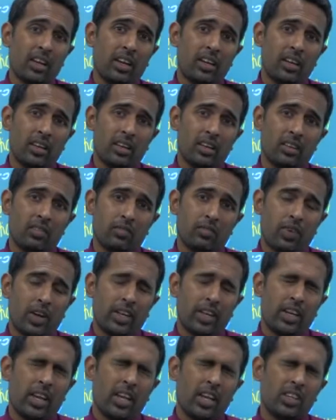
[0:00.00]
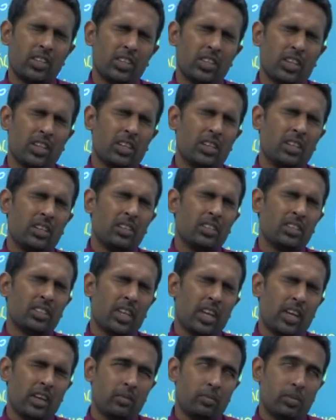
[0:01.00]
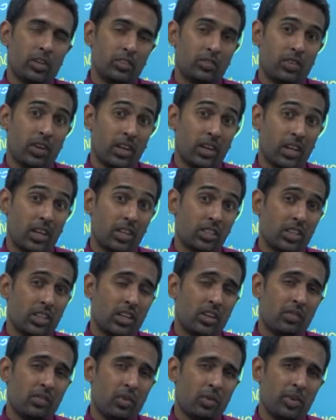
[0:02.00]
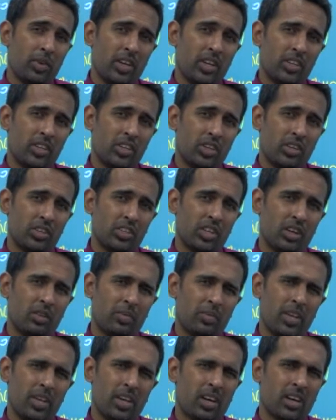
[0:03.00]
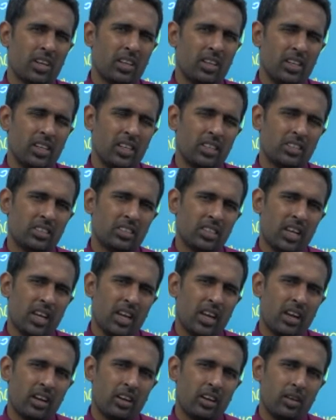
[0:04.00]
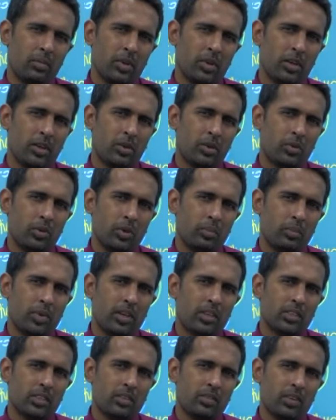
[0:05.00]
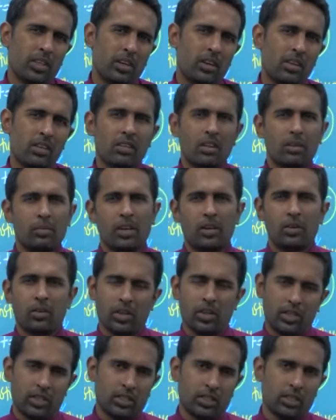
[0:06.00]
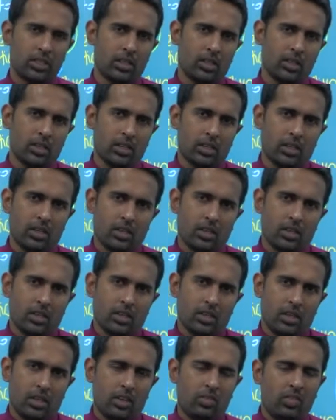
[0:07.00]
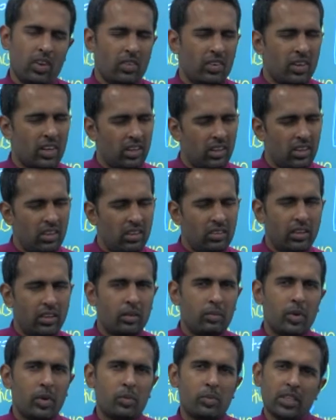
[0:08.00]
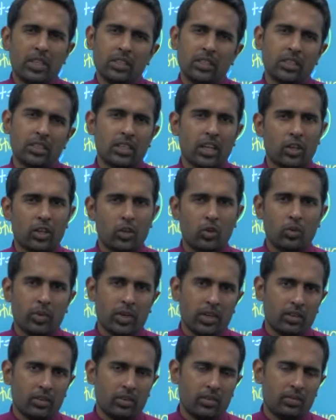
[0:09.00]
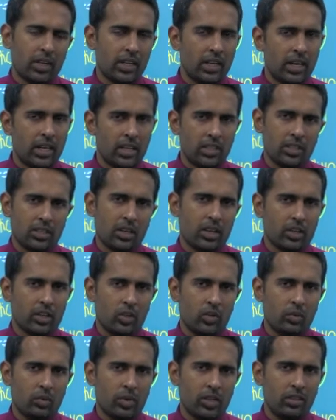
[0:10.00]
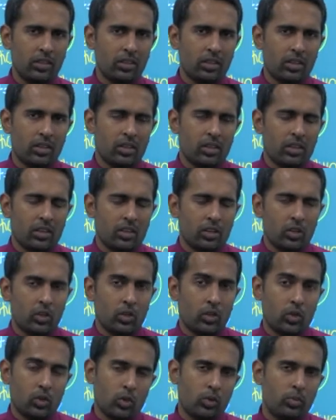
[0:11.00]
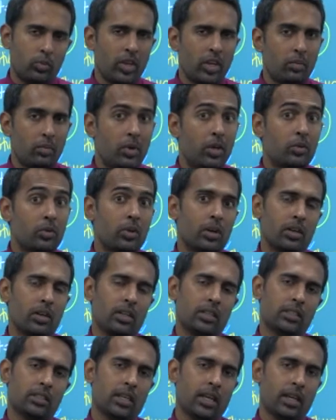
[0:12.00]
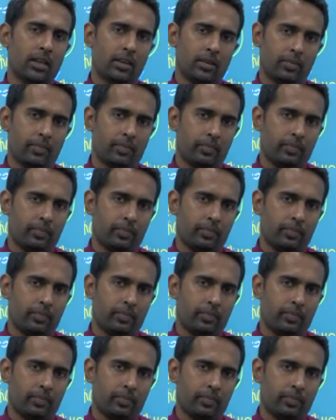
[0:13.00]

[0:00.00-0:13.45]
Right? Financial statements, financial information shall be understandable to a person with a reasonable knowledge. If you have a reasonable business acumen, financial acumen, you should be able to understand,